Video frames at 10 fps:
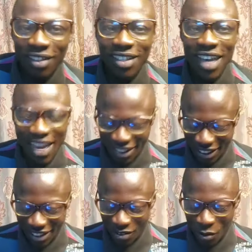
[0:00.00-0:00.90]

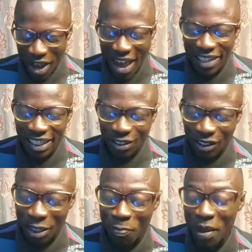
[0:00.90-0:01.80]
Yes, we HS
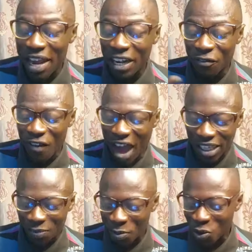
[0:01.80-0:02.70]
of the parent
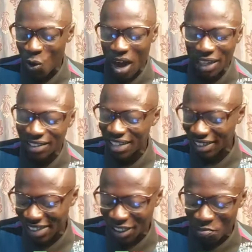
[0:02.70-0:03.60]
vice pito has
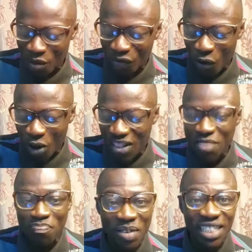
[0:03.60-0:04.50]
settings before
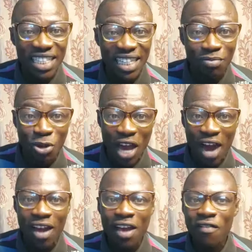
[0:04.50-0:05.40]
the business. Meaning,
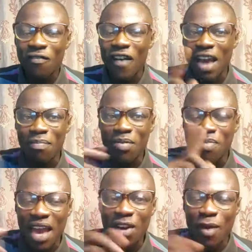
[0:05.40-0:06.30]

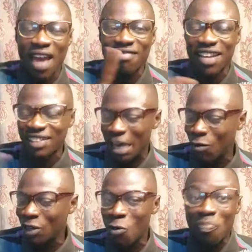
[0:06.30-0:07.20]
vibe be anywhere, they
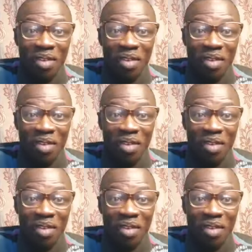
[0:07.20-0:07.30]
say we know